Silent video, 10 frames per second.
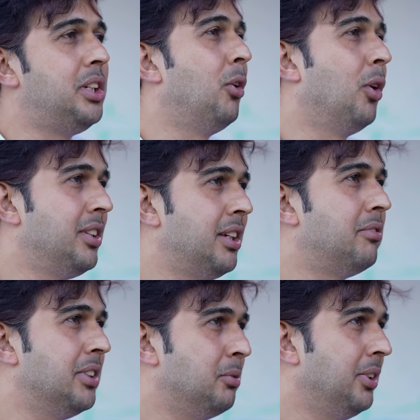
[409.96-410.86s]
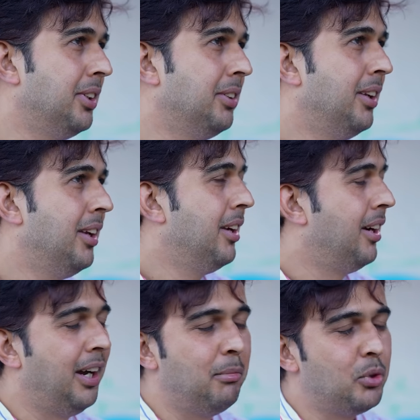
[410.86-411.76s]
She'll always have funds with her.
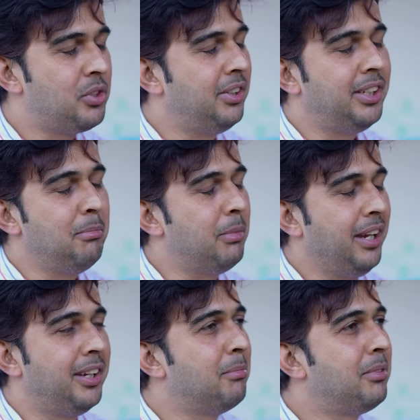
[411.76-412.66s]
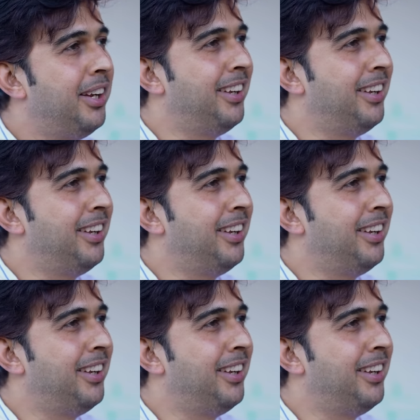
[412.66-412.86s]
I'm most of the time bankrupt